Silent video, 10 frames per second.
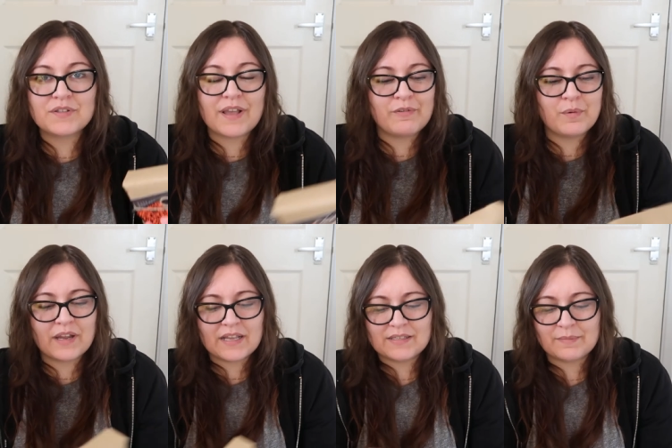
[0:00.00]
so everyone
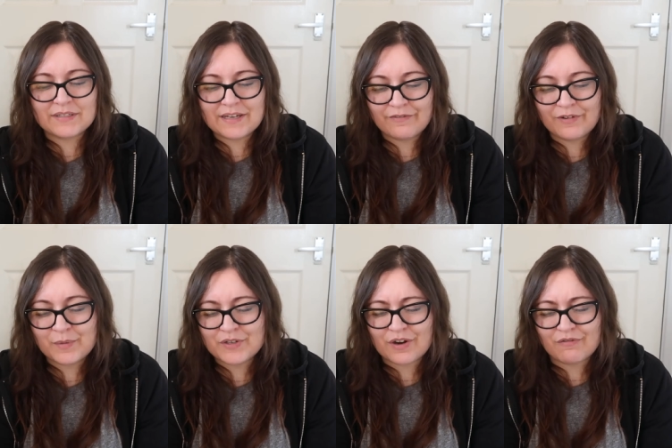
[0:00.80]
gets something different,
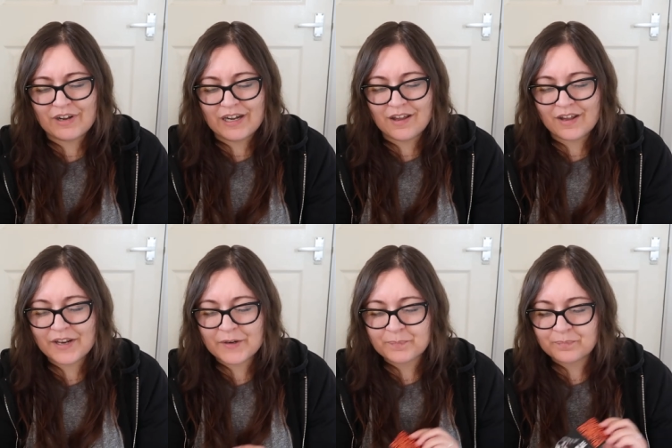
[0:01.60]
which I really like.